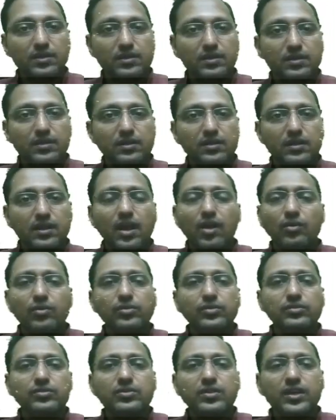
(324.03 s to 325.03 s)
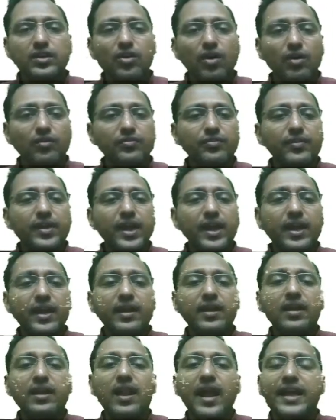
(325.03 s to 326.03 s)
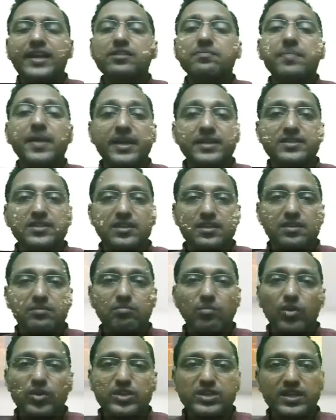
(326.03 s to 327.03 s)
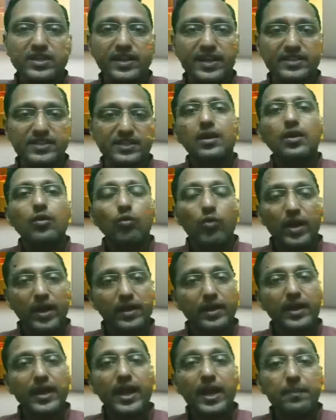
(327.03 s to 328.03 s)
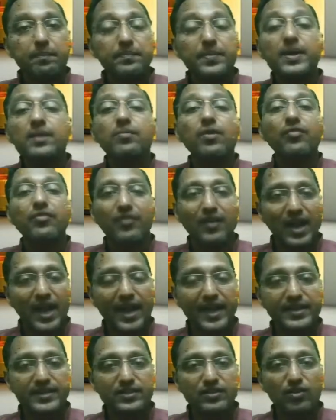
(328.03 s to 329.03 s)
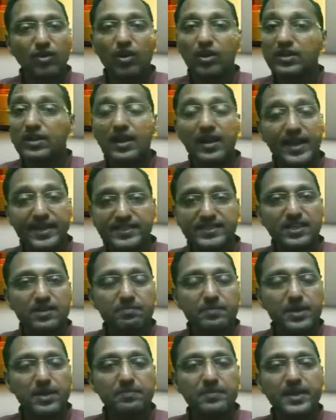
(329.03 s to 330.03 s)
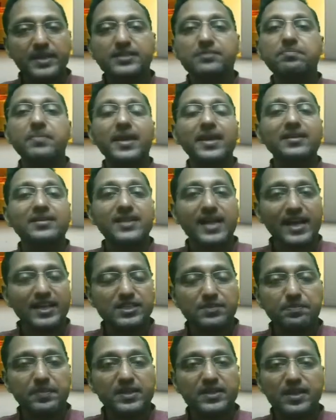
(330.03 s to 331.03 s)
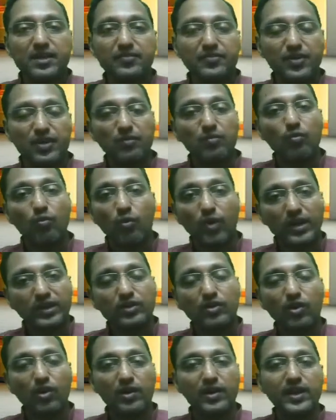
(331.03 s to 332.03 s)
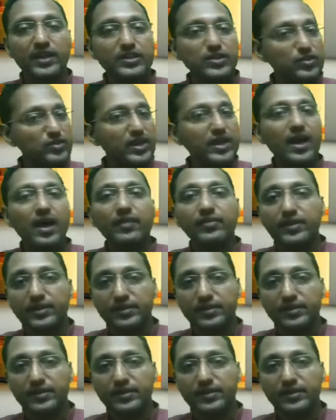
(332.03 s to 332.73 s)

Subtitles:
Now think of a light-based motion detector where a beam of light or the laser beam is being transmitted from one corner to the other,